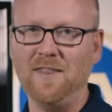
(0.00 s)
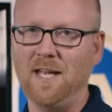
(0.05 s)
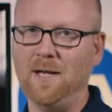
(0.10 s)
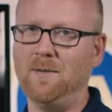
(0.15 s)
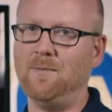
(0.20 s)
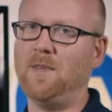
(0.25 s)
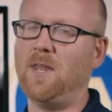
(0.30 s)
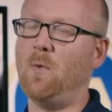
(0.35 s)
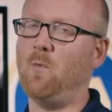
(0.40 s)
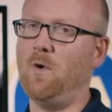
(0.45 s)
They
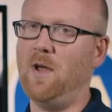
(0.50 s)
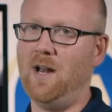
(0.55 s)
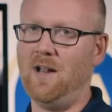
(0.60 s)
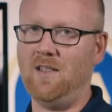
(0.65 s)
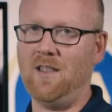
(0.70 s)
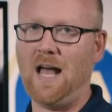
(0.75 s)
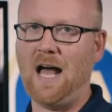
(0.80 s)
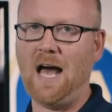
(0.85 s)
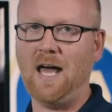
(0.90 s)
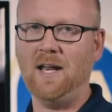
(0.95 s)
went a
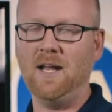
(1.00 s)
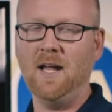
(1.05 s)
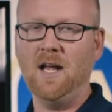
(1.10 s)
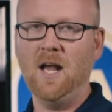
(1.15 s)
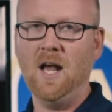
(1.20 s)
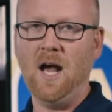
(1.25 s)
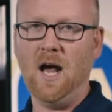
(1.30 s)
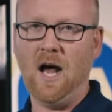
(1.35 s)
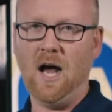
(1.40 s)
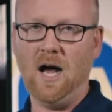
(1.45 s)
lot
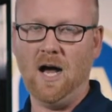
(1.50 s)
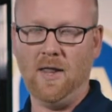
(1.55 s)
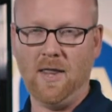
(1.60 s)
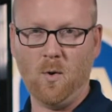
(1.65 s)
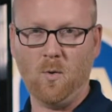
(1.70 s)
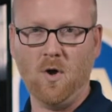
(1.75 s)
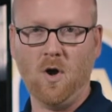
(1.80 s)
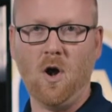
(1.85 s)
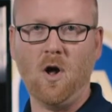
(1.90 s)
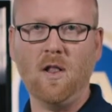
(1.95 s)
uh, they
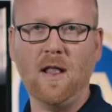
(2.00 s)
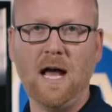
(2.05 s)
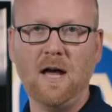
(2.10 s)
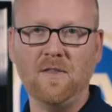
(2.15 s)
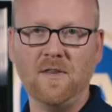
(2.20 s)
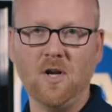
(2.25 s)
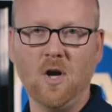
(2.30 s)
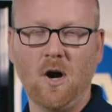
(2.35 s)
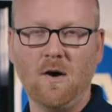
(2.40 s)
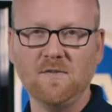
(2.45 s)
went all out
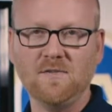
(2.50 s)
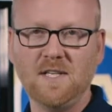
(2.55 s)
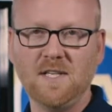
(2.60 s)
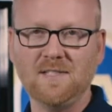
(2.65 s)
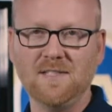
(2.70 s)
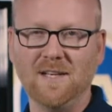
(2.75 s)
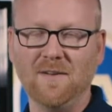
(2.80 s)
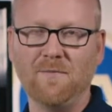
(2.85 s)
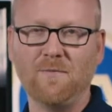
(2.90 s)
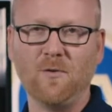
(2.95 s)
in the
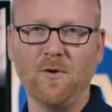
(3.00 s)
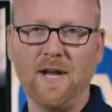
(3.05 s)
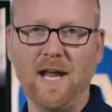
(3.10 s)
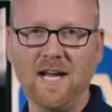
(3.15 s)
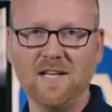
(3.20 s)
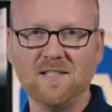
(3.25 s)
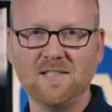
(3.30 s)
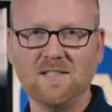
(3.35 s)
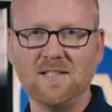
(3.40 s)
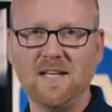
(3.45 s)
offseason, free
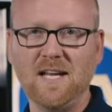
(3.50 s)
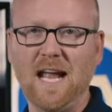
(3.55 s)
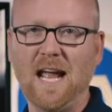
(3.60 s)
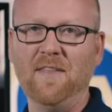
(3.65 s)
agency,